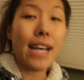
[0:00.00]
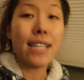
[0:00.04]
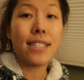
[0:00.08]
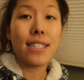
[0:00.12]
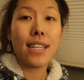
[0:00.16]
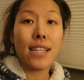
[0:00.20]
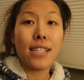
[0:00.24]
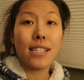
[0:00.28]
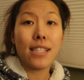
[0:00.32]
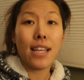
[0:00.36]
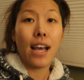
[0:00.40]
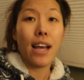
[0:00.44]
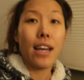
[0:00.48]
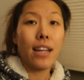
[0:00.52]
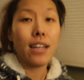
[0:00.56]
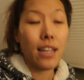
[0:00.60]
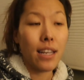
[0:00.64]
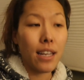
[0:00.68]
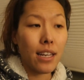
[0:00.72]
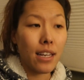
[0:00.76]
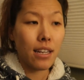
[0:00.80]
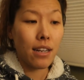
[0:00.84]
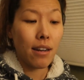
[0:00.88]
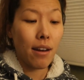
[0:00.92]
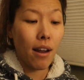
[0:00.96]
as I said
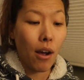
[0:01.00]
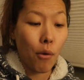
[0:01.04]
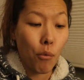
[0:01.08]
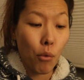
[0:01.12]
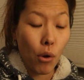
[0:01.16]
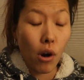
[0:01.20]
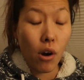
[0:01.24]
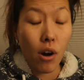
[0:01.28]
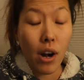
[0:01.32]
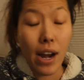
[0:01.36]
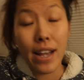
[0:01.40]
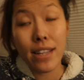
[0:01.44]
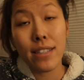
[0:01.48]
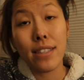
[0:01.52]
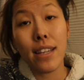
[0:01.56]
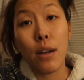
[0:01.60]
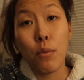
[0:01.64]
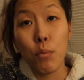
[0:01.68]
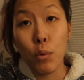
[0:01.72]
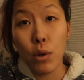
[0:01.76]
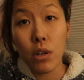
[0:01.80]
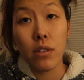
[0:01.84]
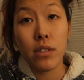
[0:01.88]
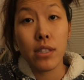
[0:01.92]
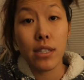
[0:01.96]
in, or as I
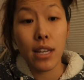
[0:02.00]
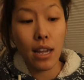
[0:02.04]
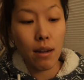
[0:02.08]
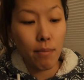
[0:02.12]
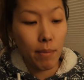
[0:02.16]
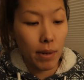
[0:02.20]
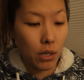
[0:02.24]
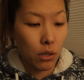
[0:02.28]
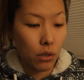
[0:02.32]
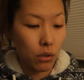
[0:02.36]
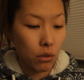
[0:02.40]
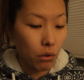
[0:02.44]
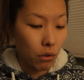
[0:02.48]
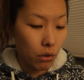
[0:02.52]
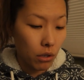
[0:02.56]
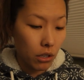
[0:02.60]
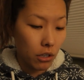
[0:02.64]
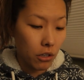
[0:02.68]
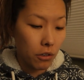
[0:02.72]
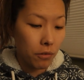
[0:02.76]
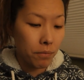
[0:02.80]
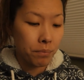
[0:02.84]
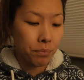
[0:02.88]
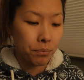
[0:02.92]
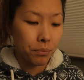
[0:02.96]
will say in my
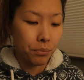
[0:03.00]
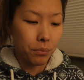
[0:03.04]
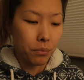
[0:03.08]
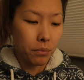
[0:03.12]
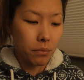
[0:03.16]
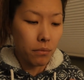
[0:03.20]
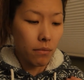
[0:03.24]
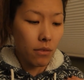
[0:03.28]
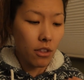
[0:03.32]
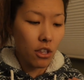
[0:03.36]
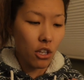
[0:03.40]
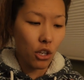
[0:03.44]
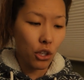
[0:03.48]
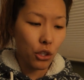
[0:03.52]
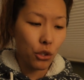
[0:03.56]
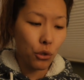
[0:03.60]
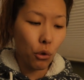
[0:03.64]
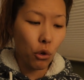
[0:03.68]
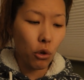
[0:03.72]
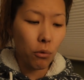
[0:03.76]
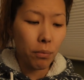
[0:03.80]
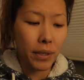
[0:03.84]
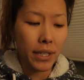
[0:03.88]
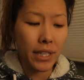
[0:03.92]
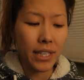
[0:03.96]
tutorial,
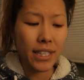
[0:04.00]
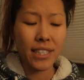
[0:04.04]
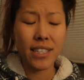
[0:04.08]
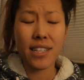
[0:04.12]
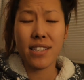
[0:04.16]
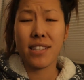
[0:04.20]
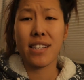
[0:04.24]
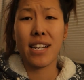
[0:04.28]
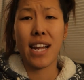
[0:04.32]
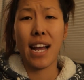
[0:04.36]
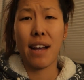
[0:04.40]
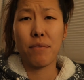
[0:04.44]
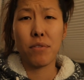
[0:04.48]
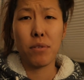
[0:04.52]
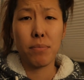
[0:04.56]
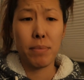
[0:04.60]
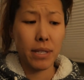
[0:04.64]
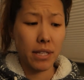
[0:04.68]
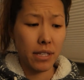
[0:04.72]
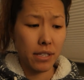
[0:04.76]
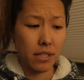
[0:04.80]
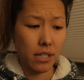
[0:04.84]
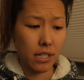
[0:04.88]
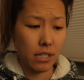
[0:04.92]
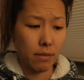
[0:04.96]
your blanket doesn't have to
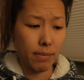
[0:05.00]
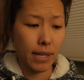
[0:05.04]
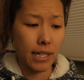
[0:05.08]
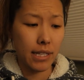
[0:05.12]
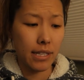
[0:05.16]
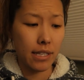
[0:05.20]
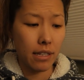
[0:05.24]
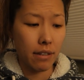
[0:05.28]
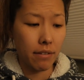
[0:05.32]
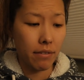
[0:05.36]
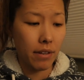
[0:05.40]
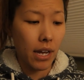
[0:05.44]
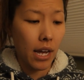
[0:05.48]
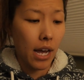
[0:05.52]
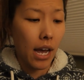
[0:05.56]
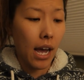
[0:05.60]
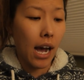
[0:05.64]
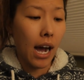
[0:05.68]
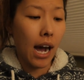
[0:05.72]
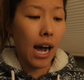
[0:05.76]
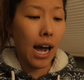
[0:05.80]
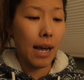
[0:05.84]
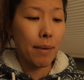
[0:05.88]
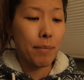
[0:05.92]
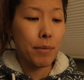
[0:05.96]
be this expensive.
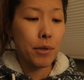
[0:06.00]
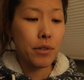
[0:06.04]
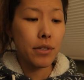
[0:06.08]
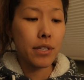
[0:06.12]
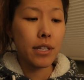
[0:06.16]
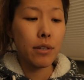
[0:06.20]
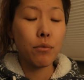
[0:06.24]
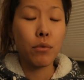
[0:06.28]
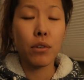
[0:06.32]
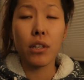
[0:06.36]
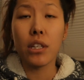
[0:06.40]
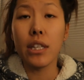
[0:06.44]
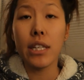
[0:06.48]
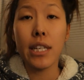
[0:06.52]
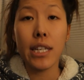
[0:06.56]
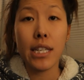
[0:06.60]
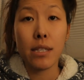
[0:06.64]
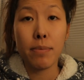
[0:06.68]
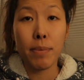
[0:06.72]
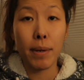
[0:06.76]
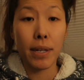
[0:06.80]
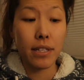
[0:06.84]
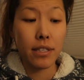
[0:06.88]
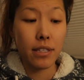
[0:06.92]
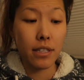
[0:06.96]
I'm using really
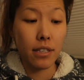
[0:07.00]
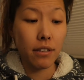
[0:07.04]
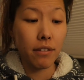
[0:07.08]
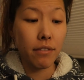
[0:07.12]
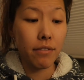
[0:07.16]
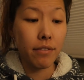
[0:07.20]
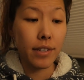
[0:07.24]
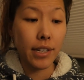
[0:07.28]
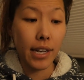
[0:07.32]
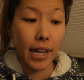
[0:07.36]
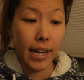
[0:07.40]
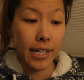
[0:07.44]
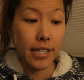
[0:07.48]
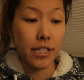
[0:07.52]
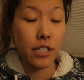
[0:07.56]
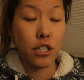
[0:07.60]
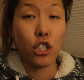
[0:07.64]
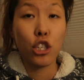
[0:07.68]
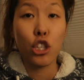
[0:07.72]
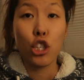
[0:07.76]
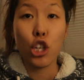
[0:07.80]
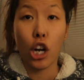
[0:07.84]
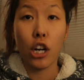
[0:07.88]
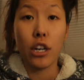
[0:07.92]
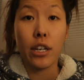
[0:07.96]
expensive,
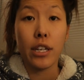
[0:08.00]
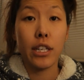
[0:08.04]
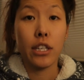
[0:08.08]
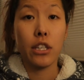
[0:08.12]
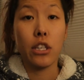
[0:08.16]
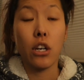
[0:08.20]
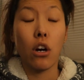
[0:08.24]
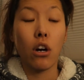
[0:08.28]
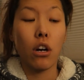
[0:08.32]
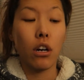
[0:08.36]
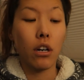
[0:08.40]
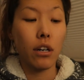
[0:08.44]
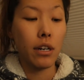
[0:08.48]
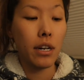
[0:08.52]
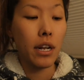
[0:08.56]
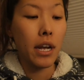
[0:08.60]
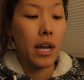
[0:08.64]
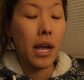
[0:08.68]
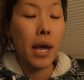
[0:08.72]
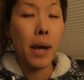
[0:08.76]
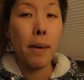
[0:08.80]
nice, chunky yarn.